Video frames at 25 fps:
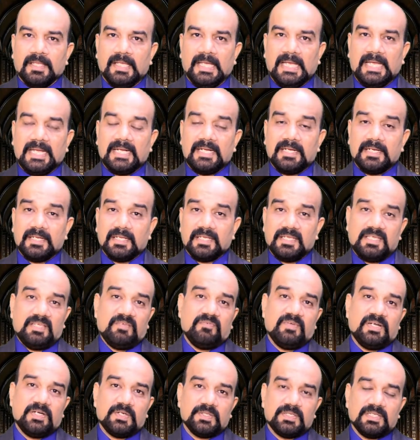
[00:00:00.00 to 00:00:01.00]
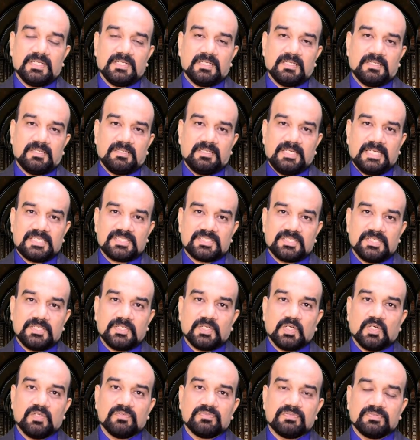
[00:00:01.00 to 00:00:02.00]
and he went to the
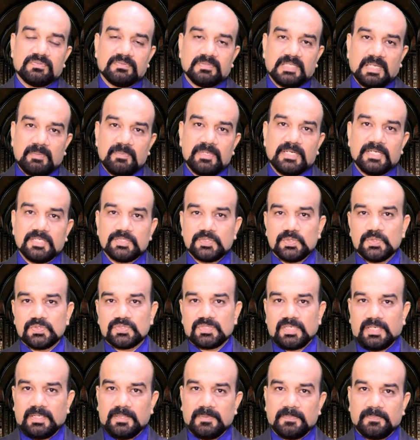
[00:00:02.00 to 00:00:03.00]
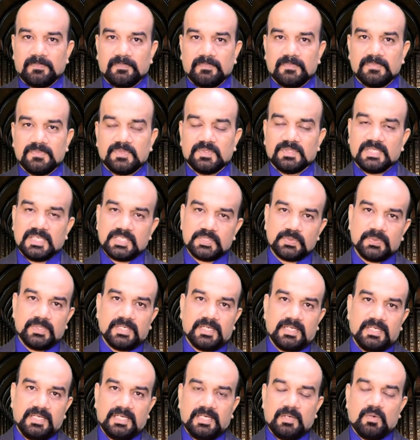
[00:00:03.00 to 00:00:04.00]
extent of committing suicide. So that's
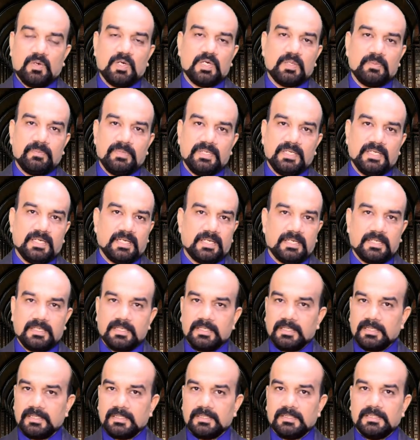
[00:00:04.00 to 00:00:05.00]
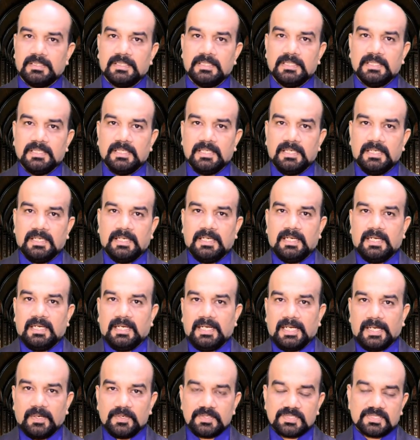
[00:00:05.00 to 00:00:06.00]
where he called me, and
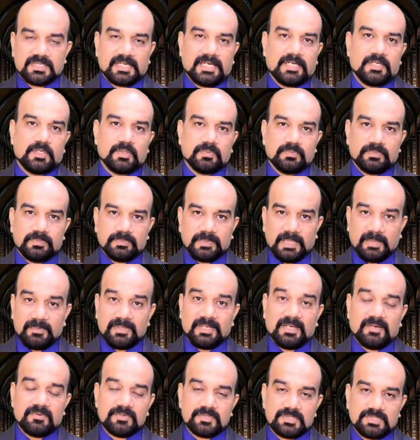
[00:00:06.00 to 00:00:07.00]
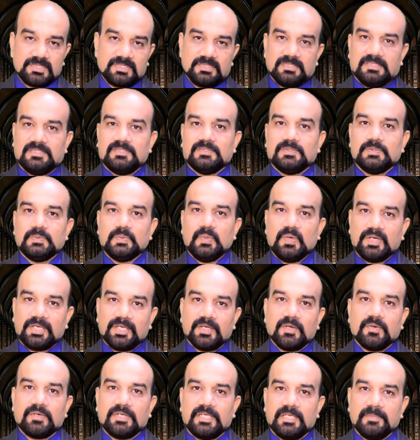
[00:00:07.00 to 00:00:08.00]
I was trying to,
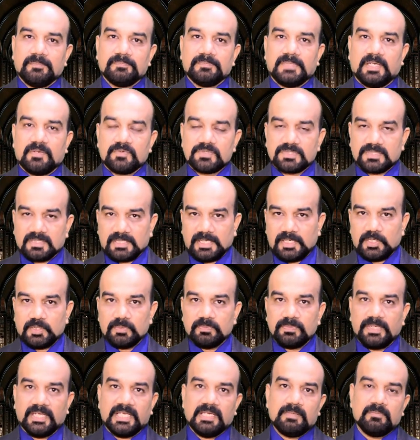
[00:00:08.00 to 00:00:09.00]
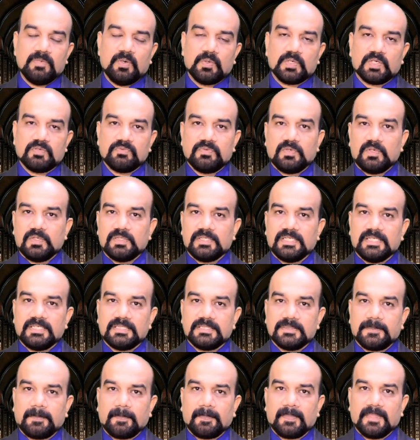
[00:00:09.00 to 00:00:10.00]
working on him. I was trying to bring him out of all
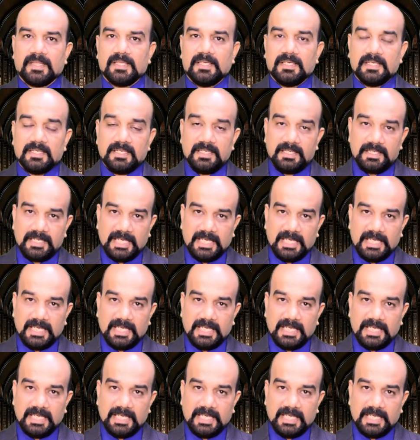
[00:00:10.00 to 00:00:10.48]
that. He